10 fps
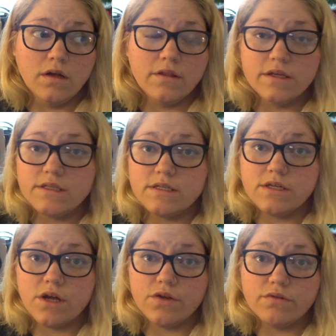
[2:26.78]
this is
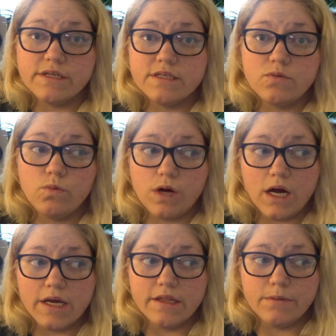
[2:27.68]
another reason
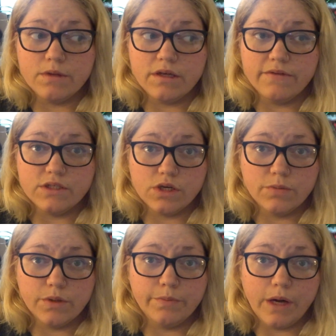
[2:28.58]
why they believe it's
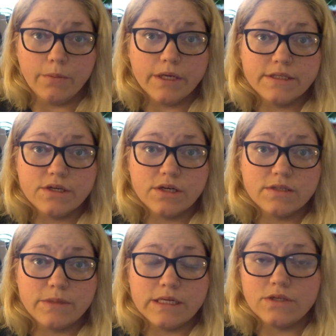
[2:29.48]
Herbert Baumeister is
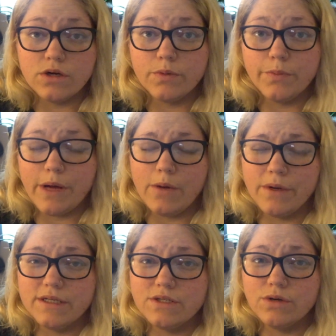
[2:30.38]
because Herbert
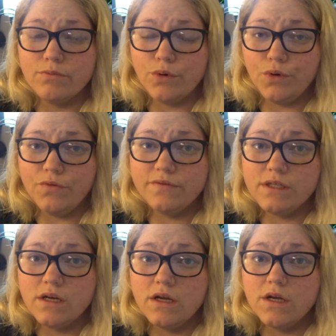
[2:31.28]
Baumeister moved
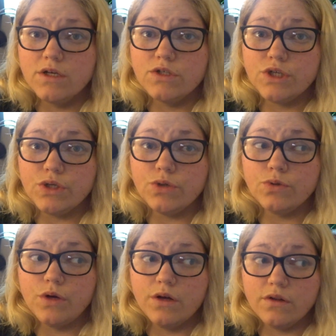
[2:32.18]

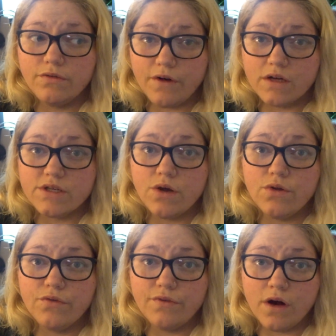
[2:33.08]
to the Fox
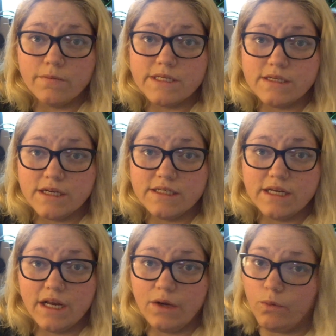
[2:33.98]
Hollow Farms in
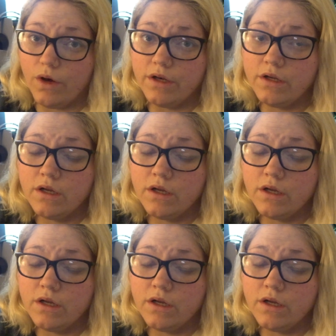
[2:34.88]
1991.